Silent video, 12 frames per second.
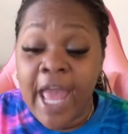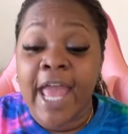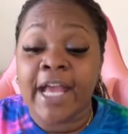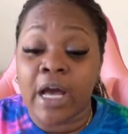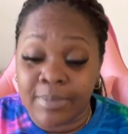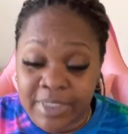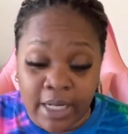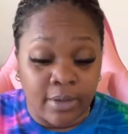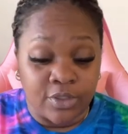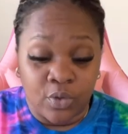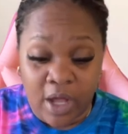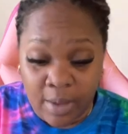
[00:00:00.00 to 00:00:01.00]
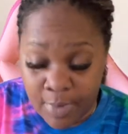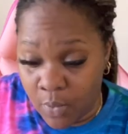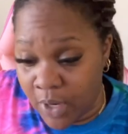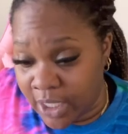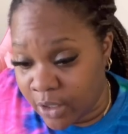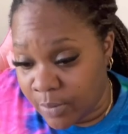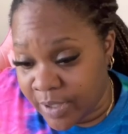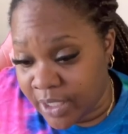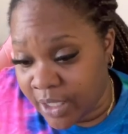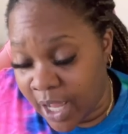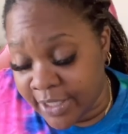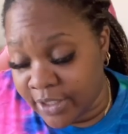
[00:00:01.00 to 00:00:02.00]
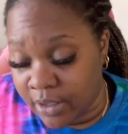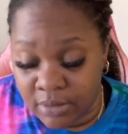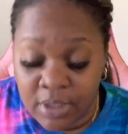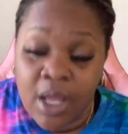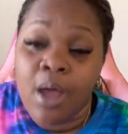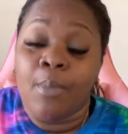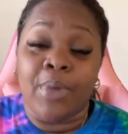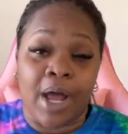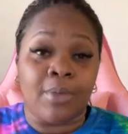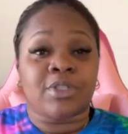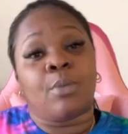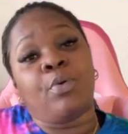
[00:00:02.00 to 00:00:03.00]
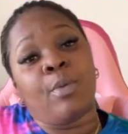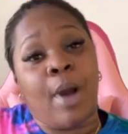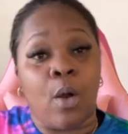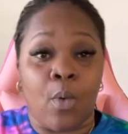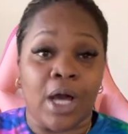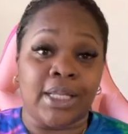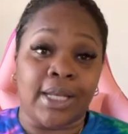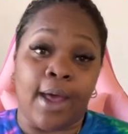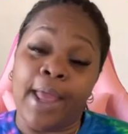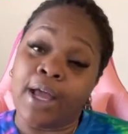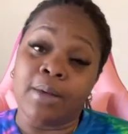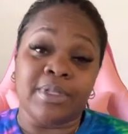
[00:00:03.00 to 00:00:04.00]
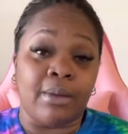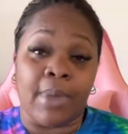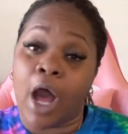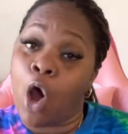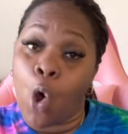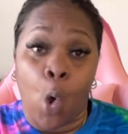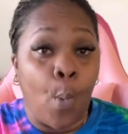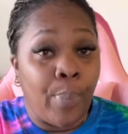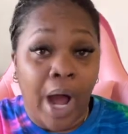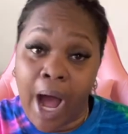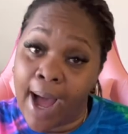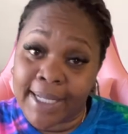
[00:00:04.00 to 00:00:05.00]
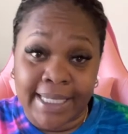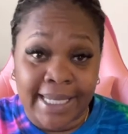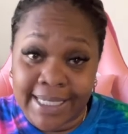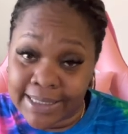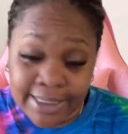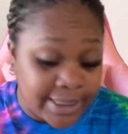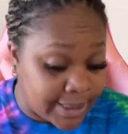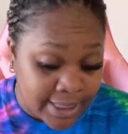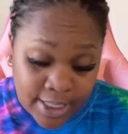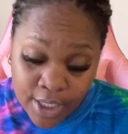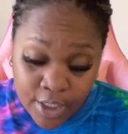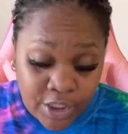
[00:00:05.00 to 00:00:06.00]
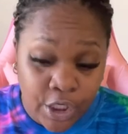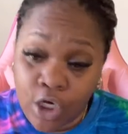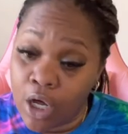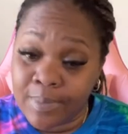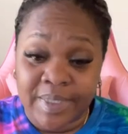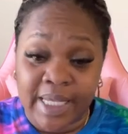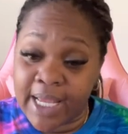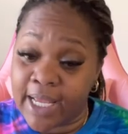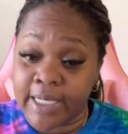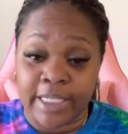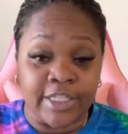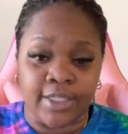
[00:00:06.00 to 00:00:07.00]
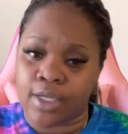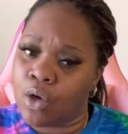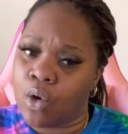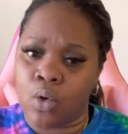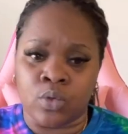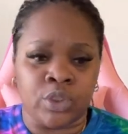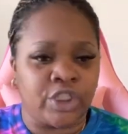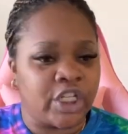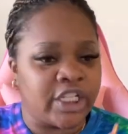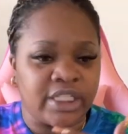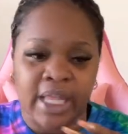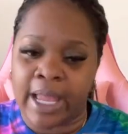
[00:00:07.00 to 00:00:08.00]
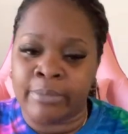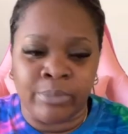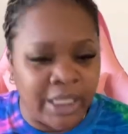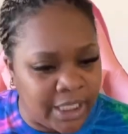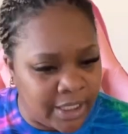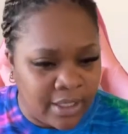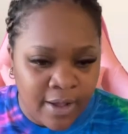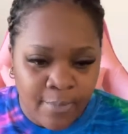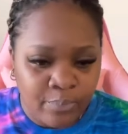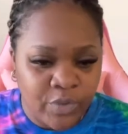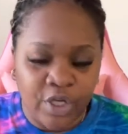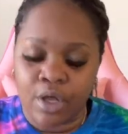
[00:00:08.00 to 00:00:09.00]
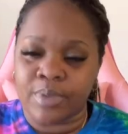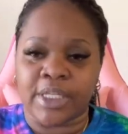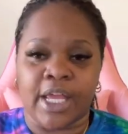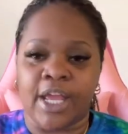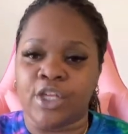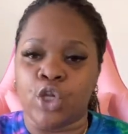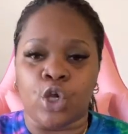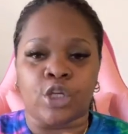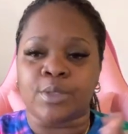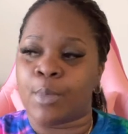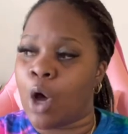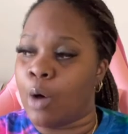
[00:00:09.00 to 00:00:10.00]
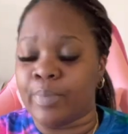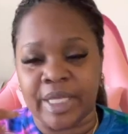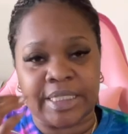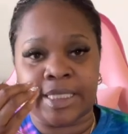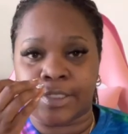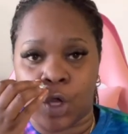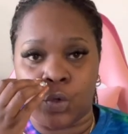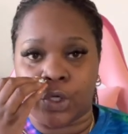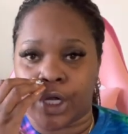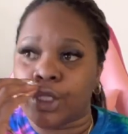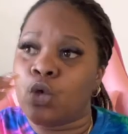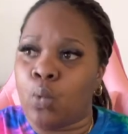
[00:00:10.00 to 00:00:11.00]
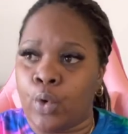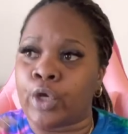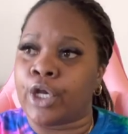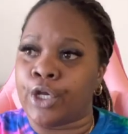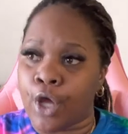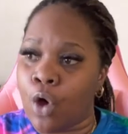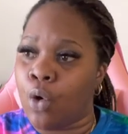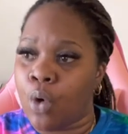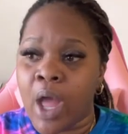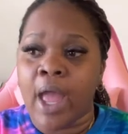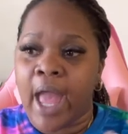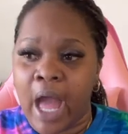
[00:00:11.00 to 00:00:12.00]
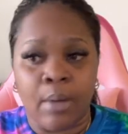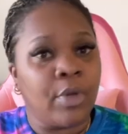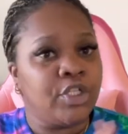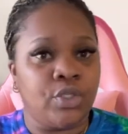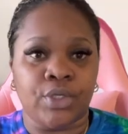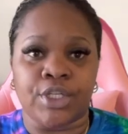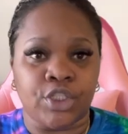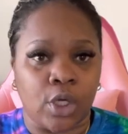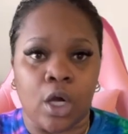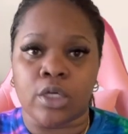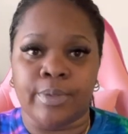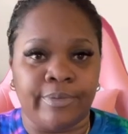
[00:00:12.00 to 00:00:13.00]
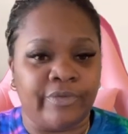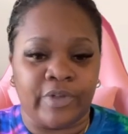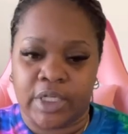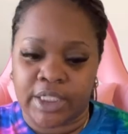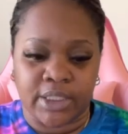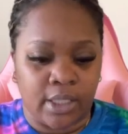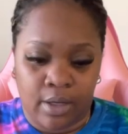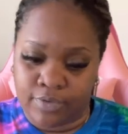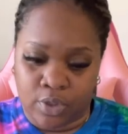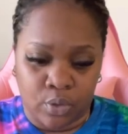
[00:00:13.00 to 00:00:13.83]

It comes out of, do I have my wallet on me? I don't. But I was going to pull my wallet out. It comes out of my own pocket. You know what I'm saying? And so just like me, you know what I'm saying? You're a small business owner and you want to know how much you can charge people for this stuff.